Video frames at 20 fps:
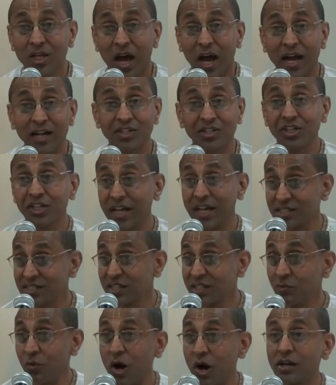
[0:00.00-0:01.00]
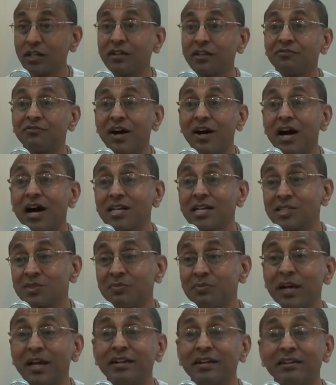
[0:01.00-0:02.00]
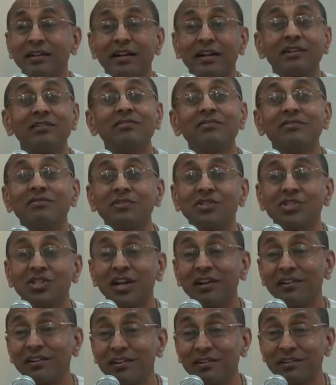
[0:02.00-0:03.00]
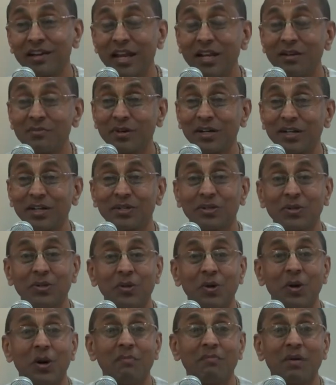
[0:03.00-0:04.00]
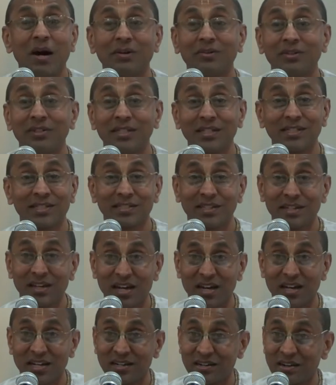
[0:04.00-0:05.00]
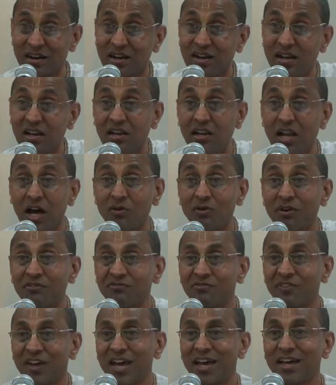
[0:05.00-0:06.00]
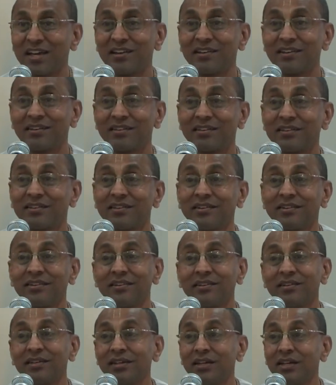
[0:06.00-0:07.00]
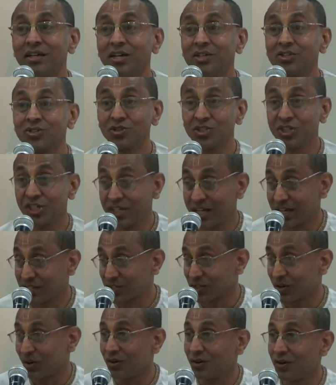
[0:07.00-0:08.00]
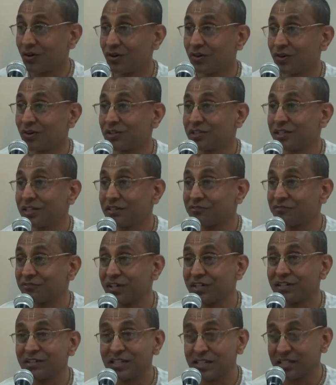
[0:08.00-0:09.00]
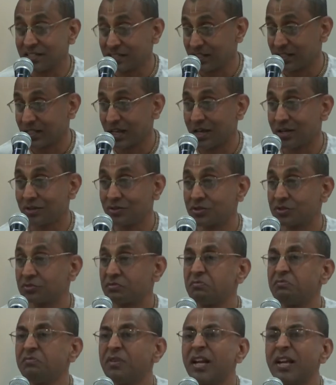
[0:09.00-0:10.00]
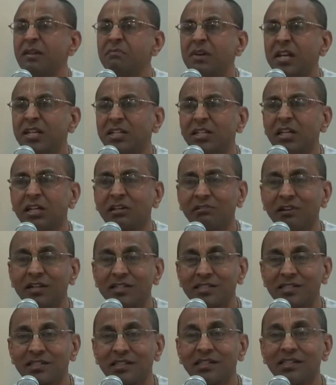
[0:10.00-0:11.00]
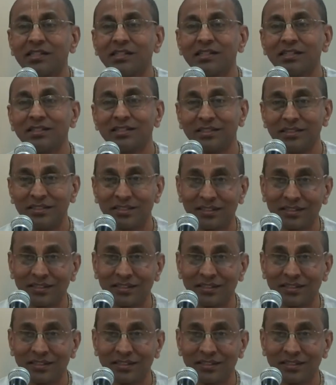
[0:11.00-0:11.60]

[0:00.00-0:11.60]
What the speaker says: And she doesn't want her husband and children, anybody to know about this, her love affair. So she does all the different things in the house very meticulously,